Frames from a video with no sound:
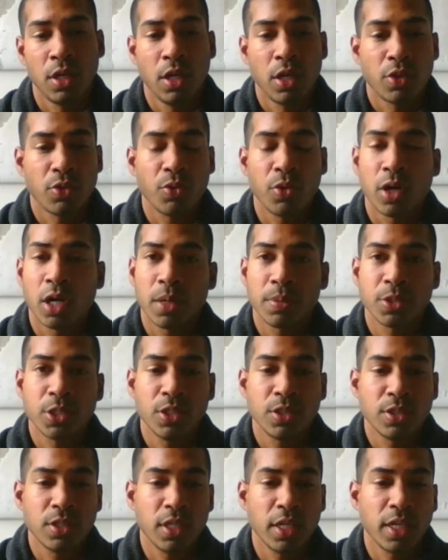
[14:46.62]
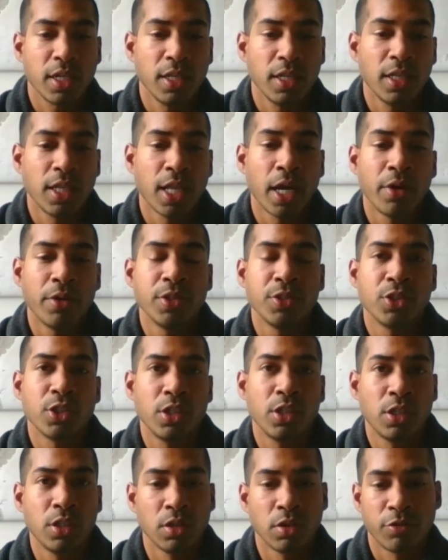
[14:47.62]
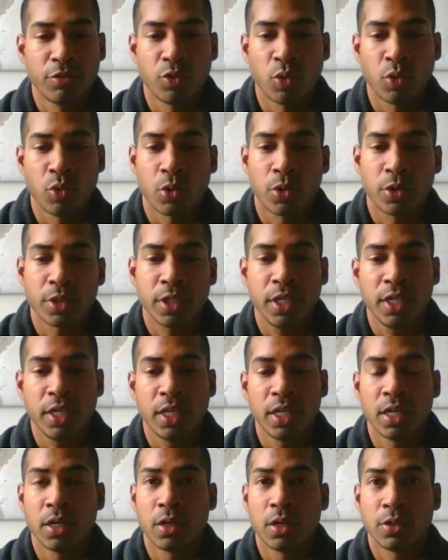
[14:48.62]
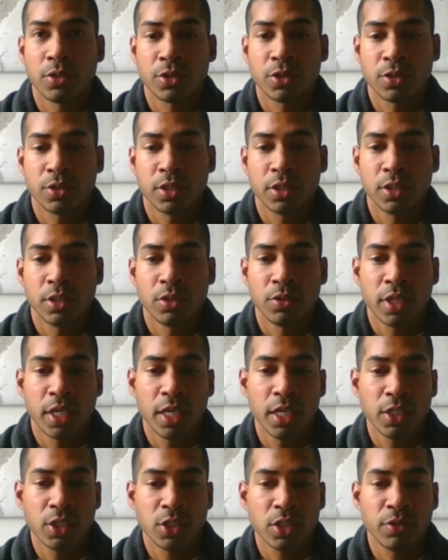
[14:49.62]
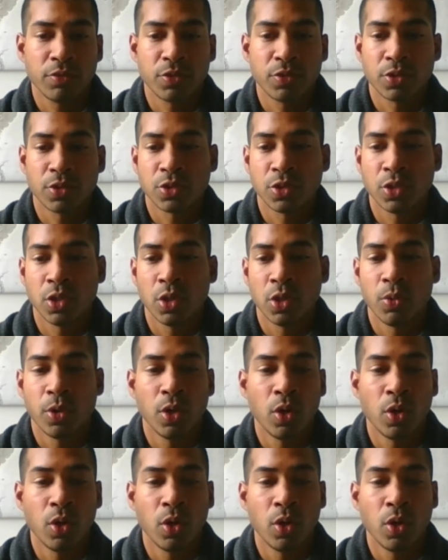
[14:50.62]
Through options like allowing secure forwarding in an alternate location if there's no one